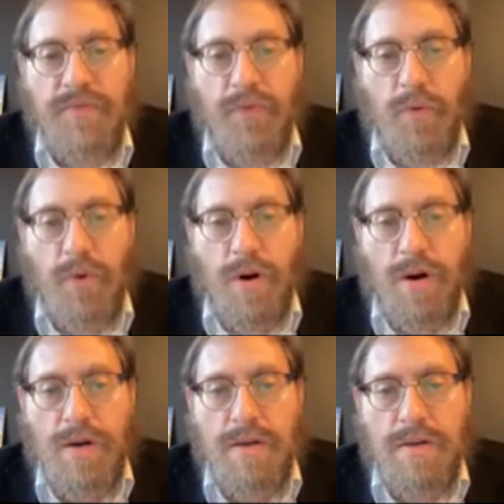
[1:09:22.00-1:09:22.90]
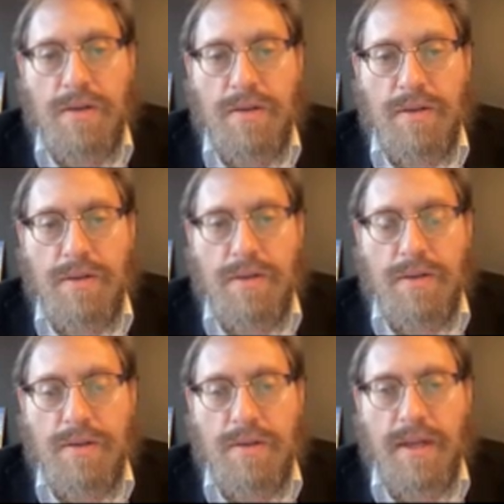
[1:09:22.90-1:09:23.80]
four
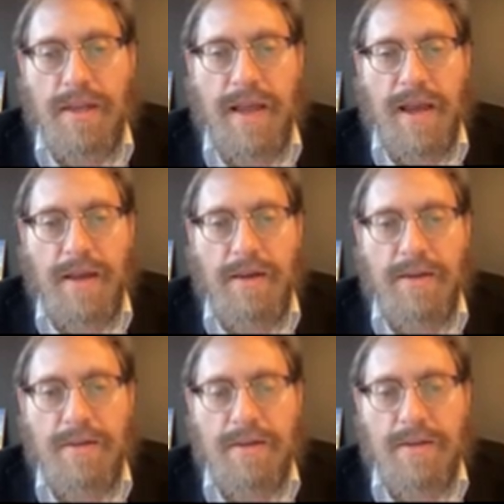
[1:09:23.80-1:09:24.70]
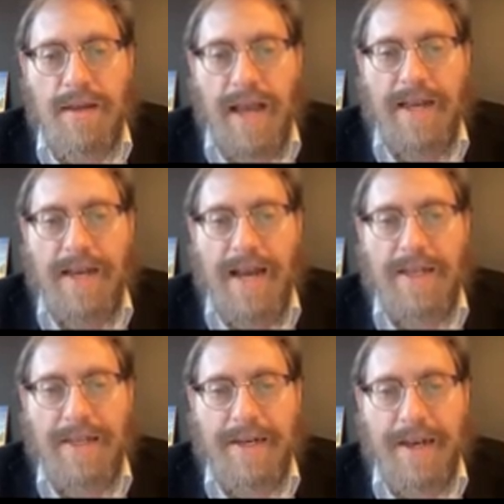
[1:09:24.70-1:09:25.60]
Look at that. I can
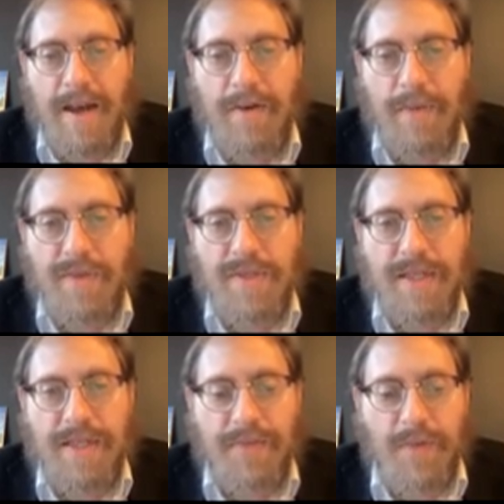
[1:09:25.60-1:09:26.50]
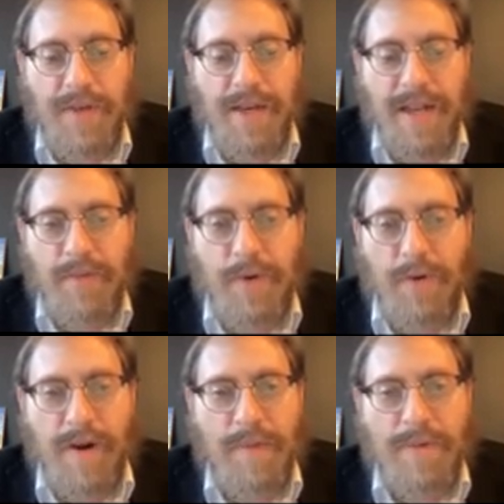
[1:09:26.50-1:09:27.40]
highlight it now. I'm using a different PDF
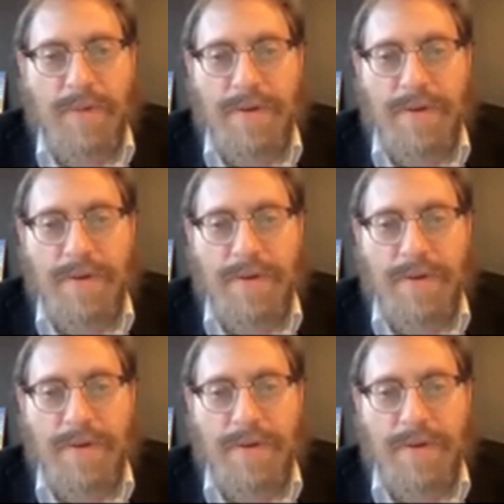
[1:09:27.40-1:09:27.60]
program,